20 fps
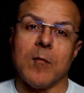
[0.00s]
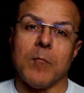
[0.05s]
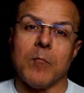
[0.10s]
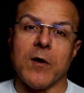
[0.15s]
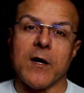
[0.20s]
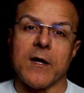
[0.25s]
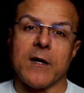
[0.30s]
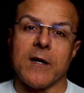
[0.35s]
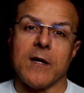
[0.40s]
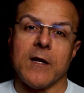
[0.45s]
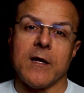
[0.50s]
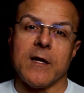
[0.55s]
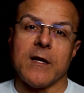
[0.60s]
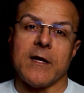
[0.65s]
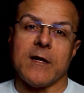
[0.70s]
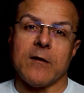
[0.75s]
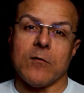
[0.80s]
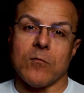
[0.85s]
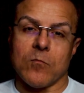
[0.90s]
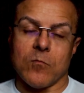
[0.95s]
but
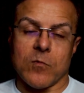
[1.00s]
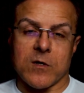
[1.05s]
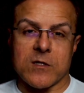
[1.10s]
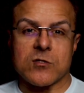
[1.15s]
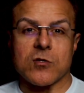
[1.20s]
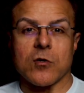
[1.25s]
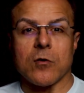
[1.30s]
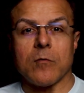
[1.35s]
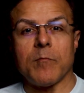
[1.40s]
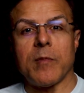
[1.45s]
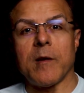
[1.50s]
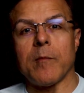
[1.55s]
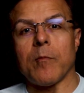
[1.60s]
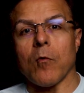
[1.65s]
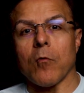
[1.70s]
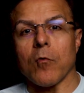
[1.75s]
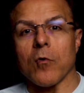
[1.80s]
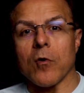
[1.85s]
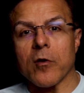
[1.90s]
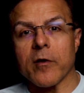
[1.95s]
when certain
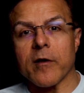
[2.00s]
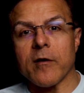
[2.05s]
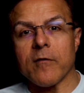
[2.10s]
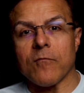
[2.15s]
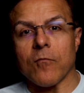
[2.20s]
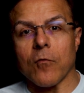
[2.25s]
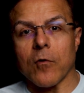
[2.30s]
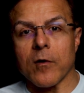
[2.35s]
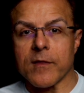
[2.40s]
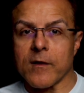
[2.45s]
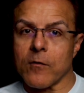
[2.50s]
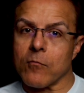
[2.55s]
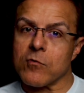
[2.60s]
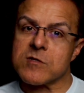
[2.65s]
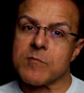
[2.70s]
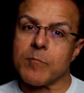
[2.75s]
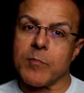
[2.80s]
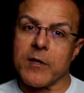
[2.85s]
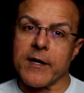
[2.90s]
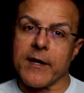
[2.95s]
people were looking for it, they were
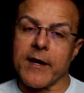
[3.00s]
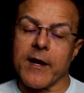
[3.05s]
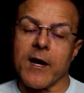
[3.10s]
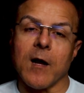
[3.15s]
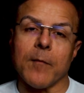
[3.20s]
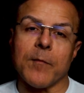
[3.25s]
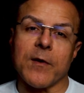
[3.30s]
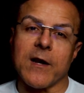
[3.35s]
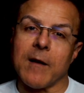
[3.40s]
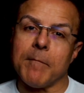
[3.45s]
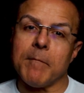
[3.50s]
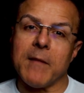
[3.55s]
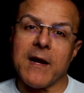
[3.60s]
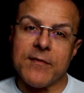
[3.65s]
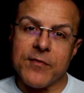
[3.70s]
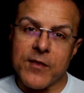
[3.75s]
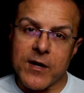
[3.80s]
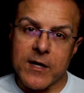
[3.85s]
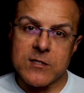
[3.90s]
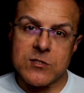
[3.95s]
splitting it up, and I
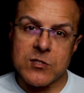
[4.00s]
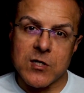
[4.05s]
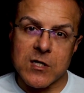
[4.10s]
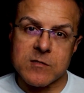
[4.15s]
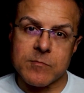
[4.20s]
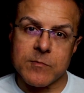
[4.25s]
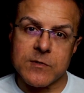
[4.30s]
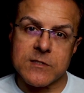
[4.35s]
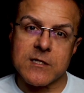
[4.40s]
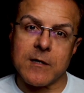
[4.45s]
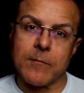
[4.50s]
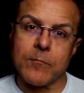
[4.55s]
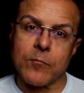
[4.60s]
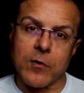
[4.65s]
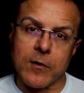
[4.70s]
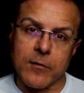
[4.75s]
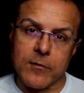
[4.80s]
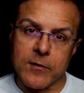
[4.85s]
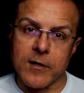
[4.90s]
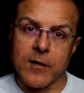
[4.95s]
made that adjustment
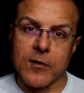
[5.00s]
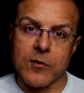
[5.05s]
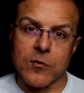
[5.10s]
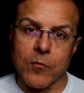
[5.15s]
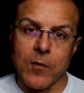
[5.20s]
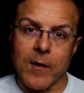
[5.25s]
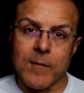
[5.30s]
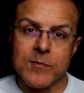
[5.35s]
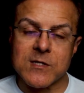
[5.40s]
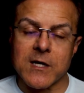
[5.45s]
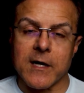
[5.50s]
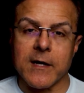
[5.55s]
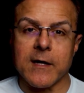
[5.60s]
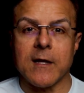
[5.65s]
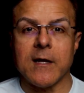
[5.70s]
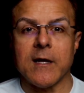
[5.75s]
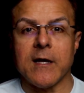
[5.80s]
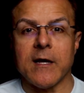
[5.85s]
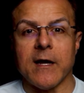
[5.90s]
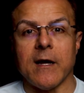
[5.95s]
temporarily on the website,
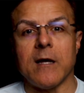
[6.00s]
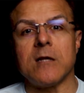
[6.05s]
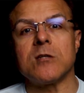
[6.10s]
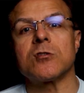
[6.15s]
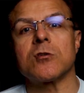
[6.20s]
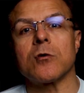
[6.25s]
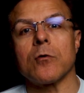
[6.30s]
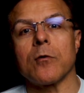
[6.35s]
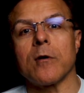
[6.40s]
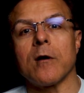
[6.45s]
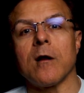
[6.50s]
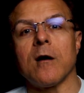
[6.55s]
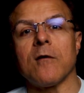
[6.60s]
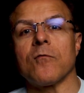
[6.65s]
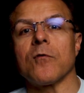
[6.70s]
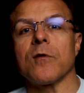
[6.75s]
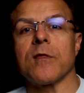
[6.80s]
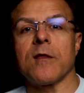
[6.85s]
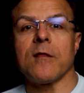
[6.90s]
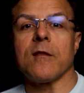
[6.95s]
and sure
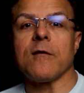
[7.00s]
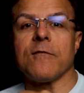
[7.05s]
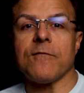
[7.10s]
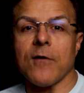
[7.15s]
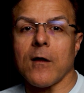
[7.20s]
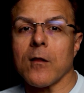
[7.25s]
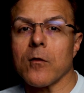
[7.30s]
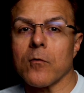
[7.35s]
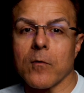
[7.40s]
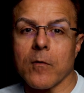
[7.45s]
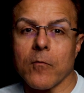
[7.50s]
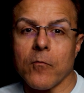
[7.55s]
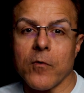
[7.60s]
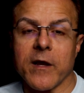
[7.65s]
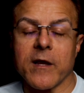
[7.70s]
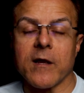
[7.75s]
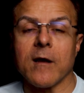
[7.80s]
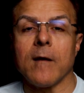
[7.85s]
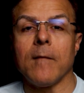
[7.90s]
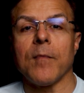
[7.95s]
enough, within the following
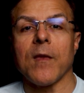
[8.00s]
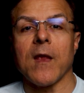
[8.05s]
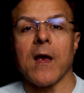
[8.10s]
week,